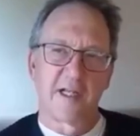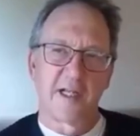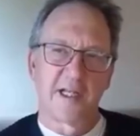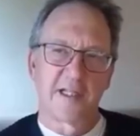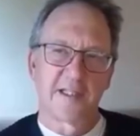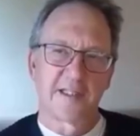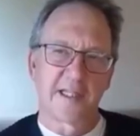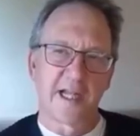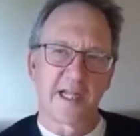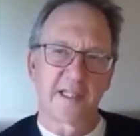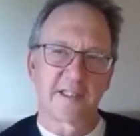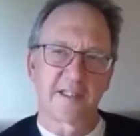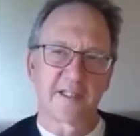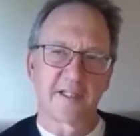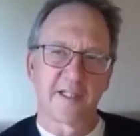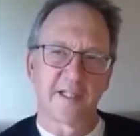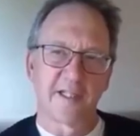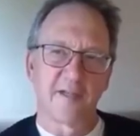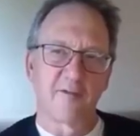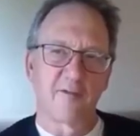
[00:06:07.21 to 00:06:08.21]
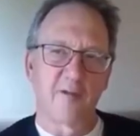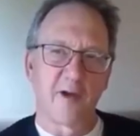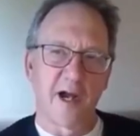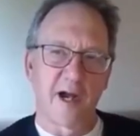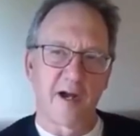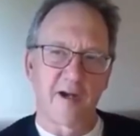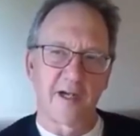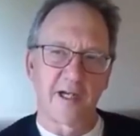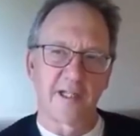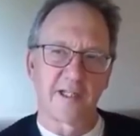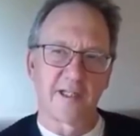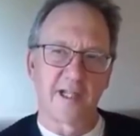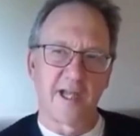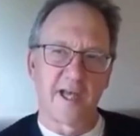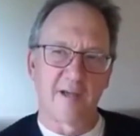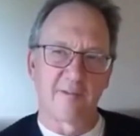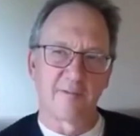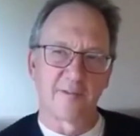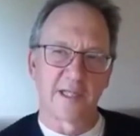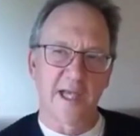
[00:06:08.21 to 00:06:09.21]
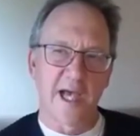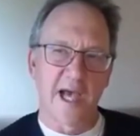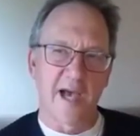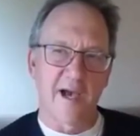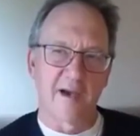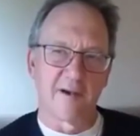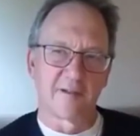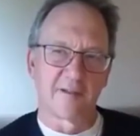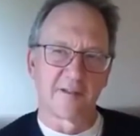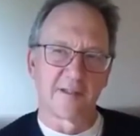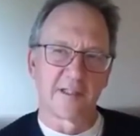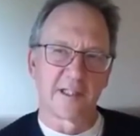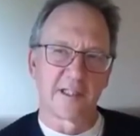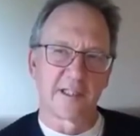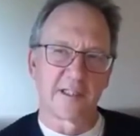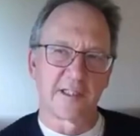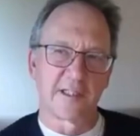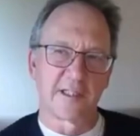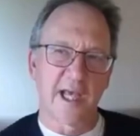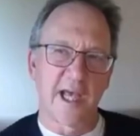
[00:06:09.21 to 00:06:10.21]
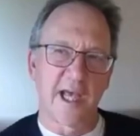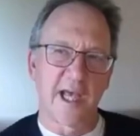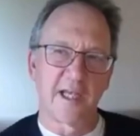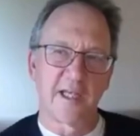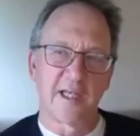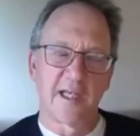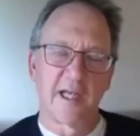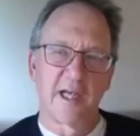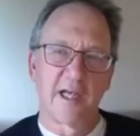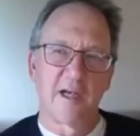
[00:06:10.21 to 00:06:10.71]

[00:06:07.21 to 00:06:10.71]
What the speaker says: essentially wearing them down to say,